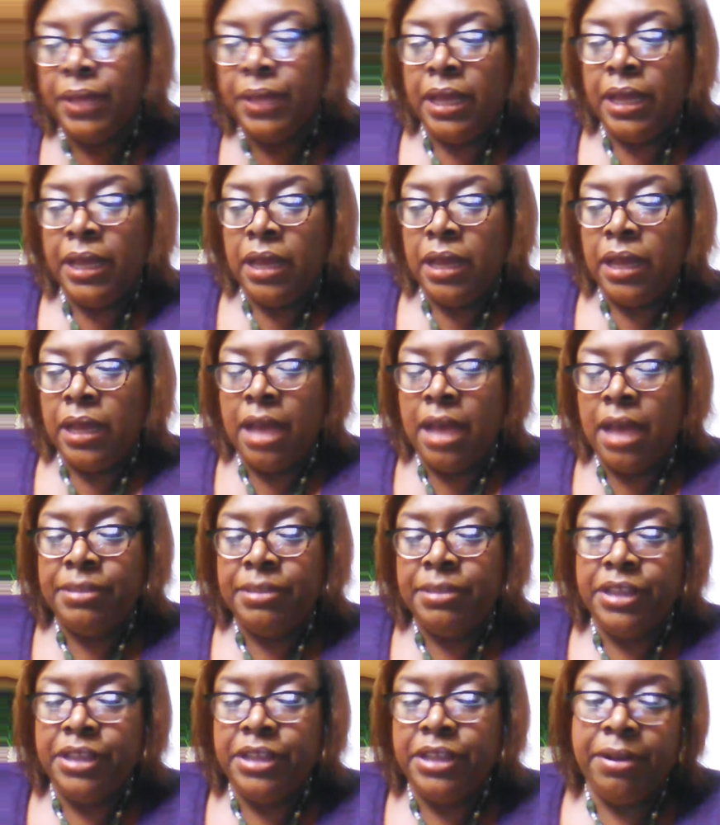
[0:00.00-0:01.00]

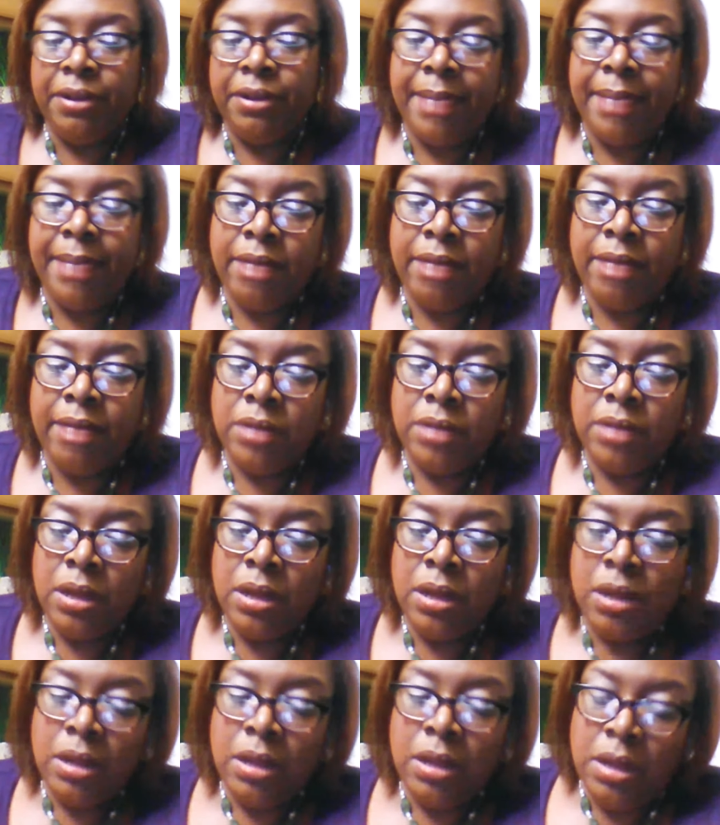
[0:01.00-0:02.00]
commentary about,
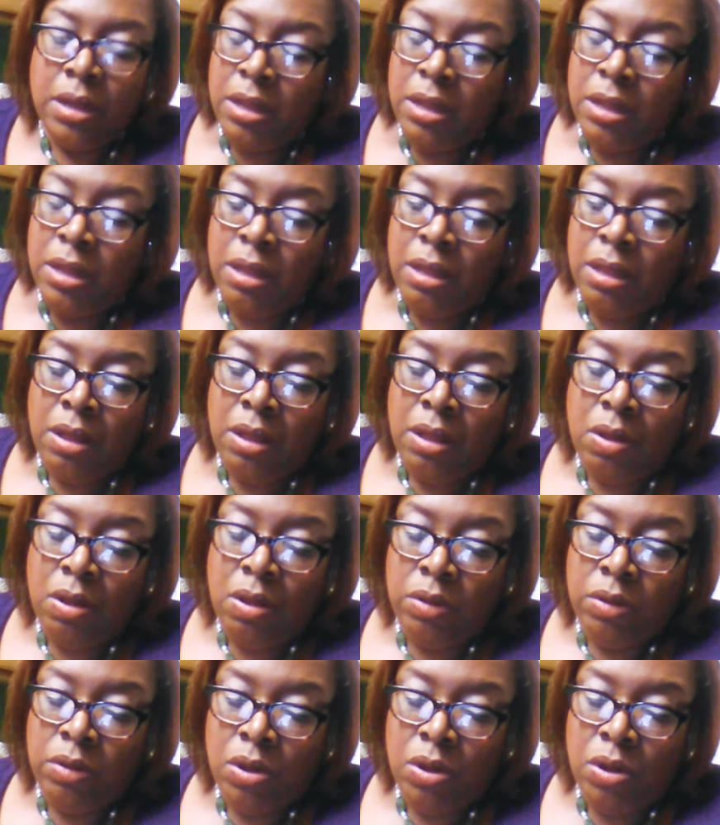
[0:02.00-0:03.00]
oh,
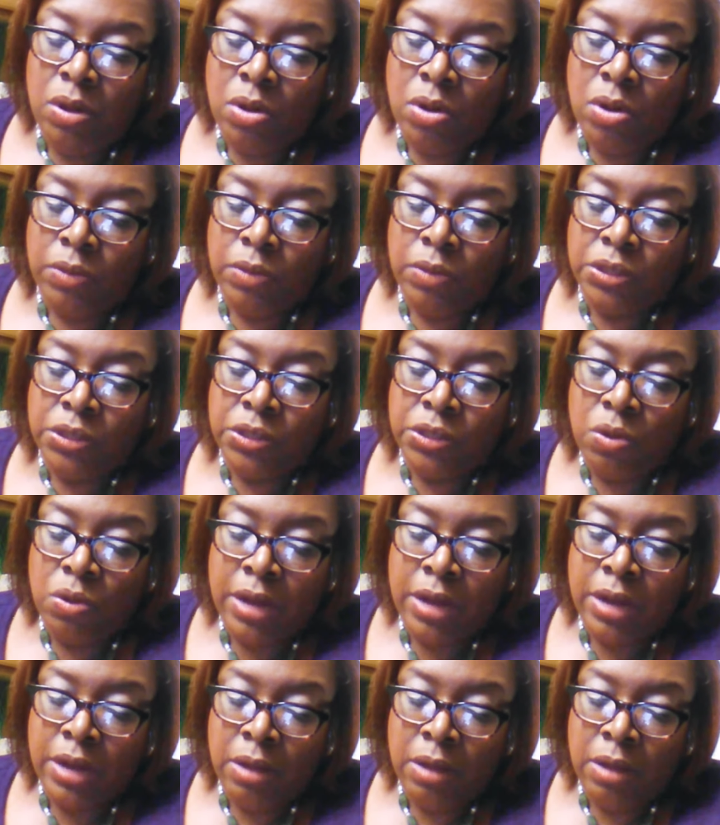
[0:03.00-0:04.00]
Lord, what's going
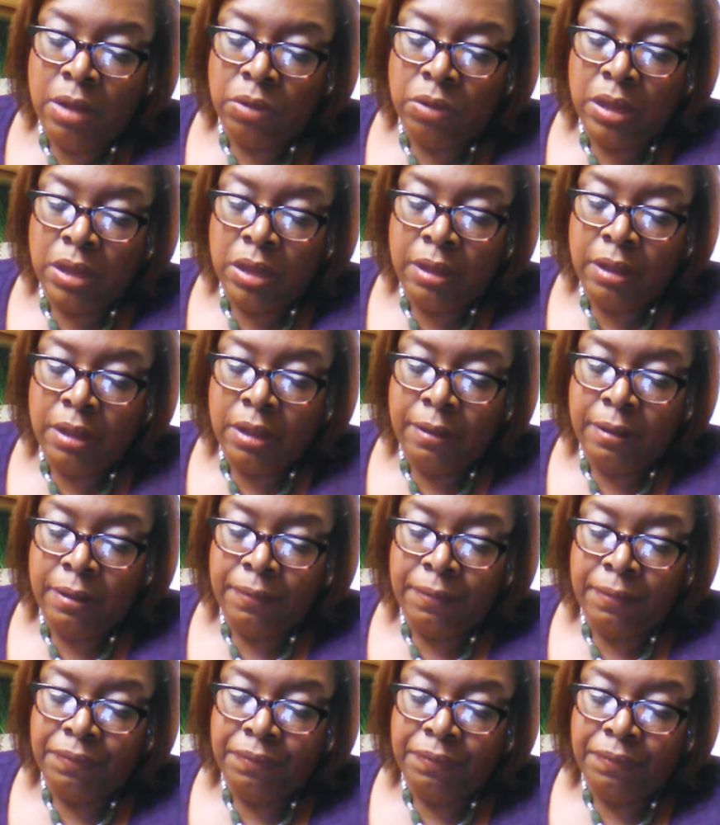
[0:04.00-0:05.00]
on?
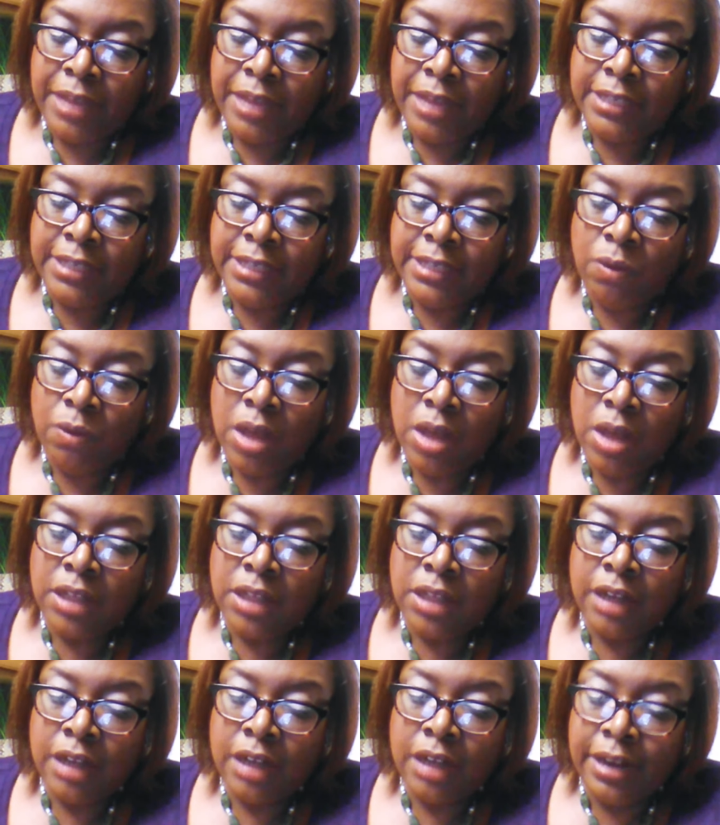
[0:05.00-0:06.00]
AC Waz locked
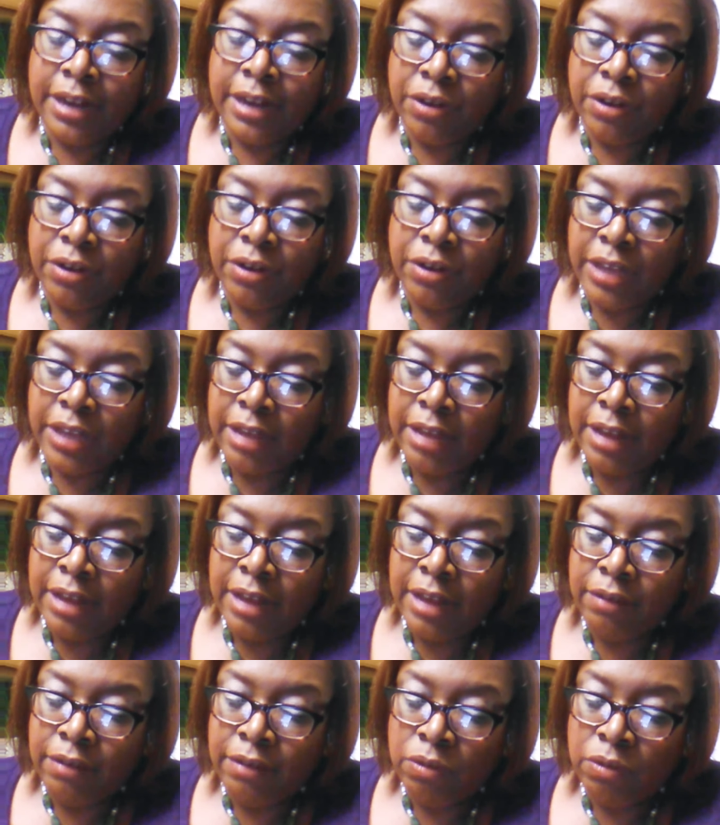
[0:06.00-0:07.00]
out her account. I don't know
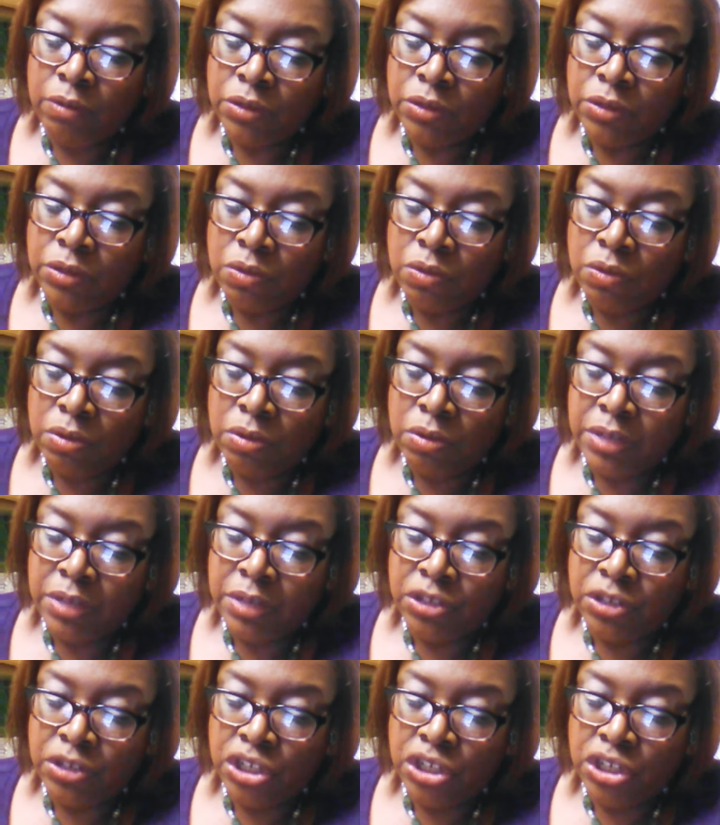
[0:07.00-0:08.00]
what's going on with this
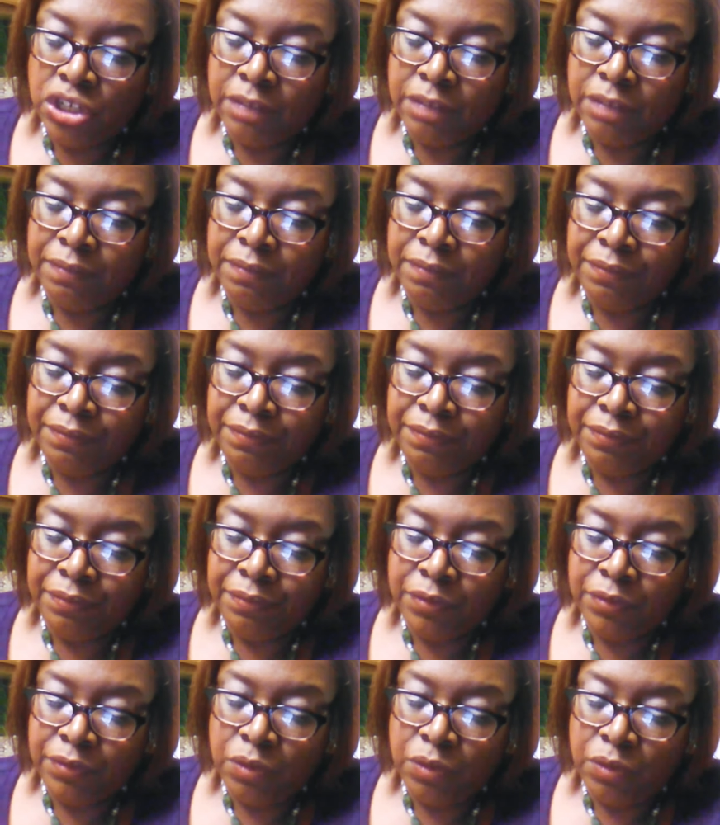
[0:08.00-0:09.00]
chick.
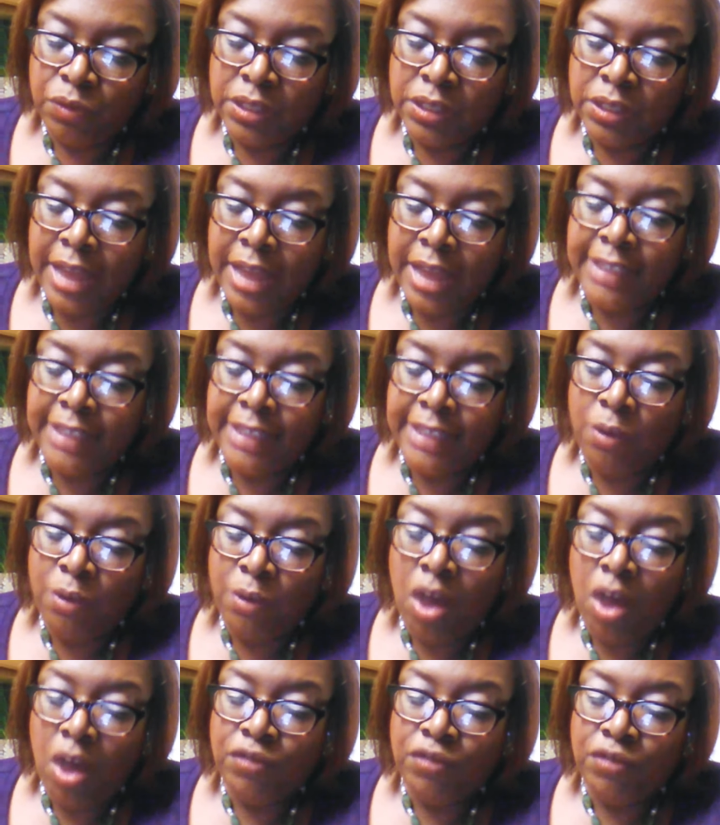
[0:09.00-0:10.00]
AC Waz, if
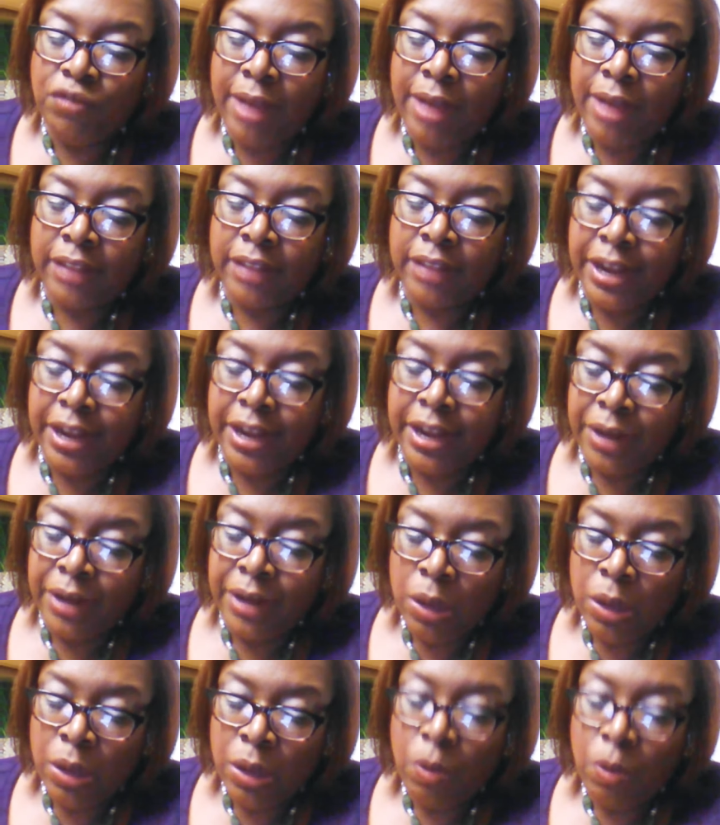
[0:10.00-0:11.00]
you out there,
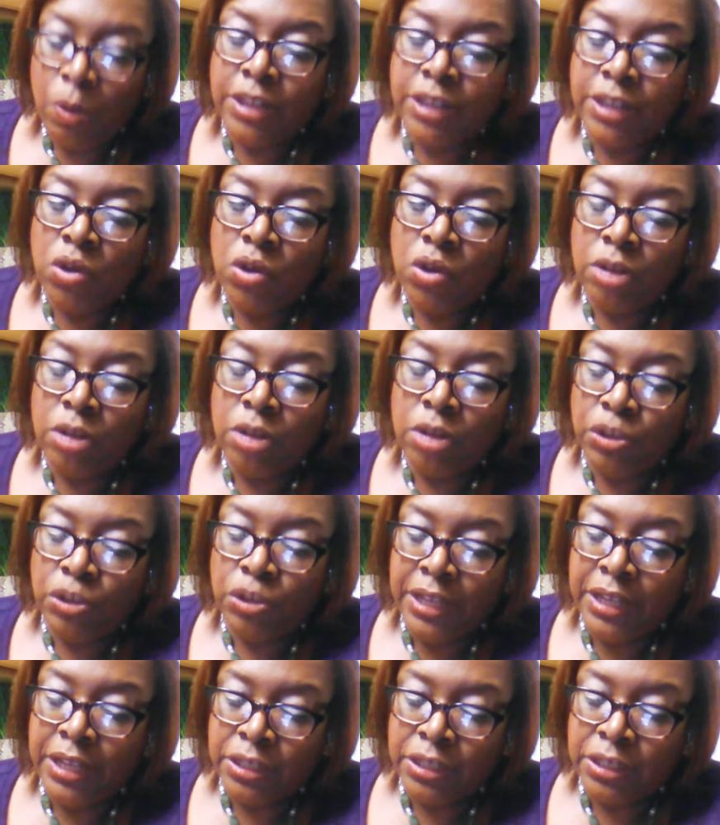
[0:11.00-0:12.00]
what is going on with your
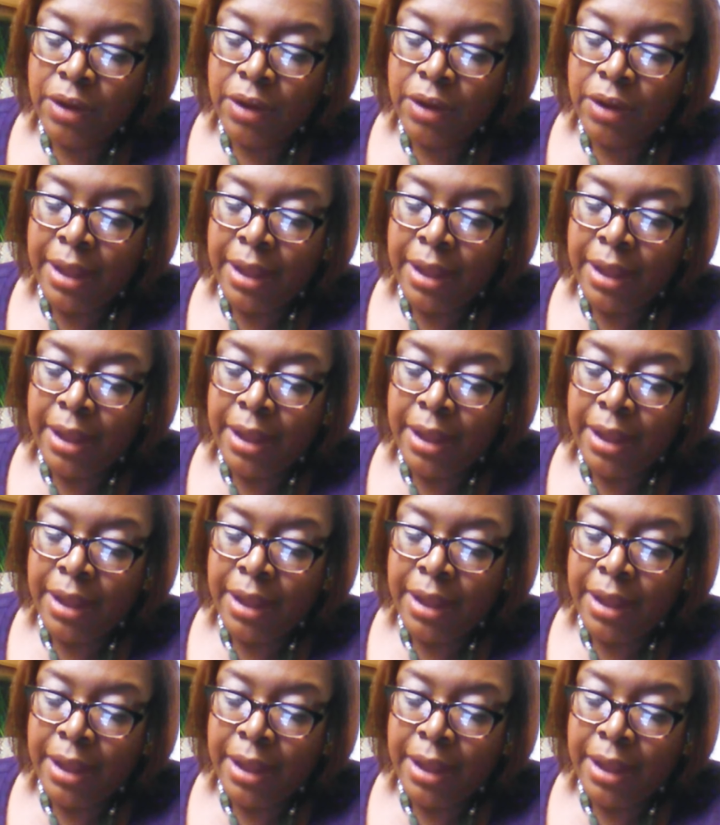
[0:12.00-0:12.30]
Instagram?